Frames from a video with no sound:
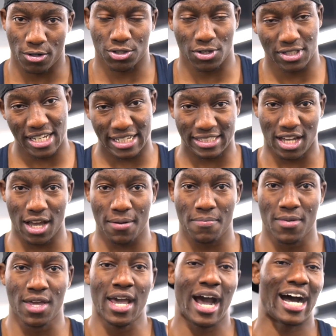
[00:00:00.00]
So it takes time.
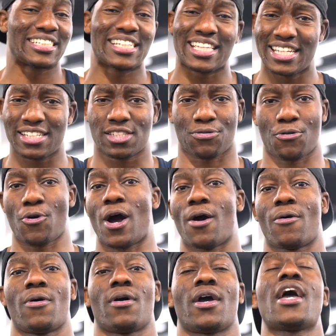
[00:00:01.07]
I say this throughout
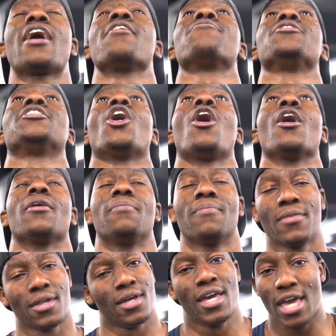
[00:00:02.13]
every time
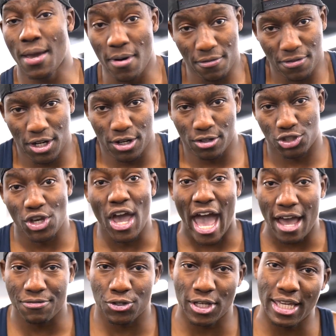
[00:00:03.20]
in my videos. You
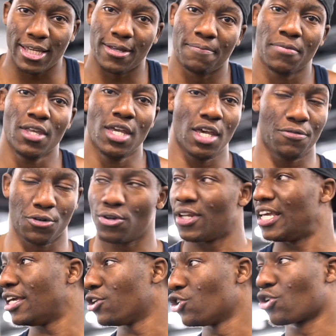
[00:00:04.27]
have to eat. If you don't
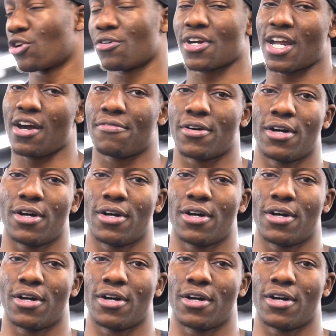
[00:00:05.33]
eat, you're not going to recover.